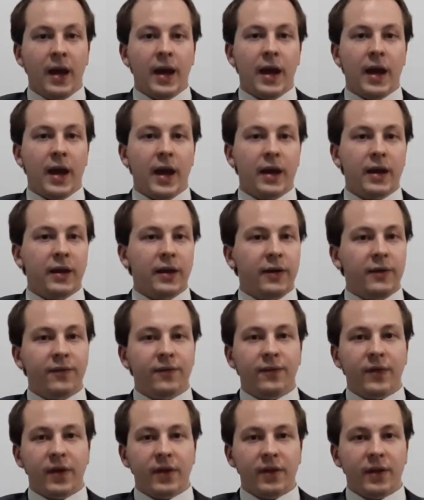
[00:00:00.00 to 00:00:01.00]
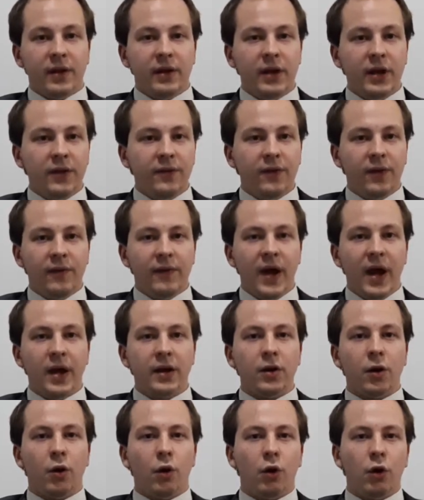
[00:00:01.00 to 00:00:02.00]
And if there's a need for
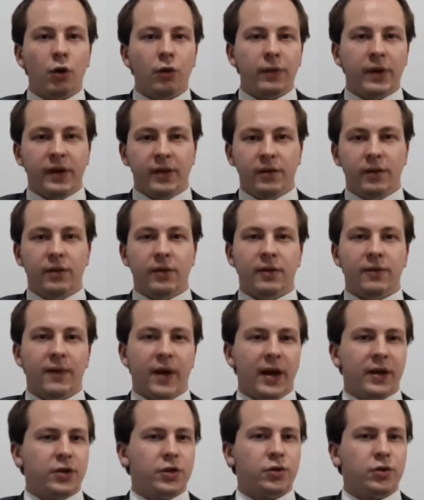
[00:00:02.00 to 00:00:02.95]
that, always use that.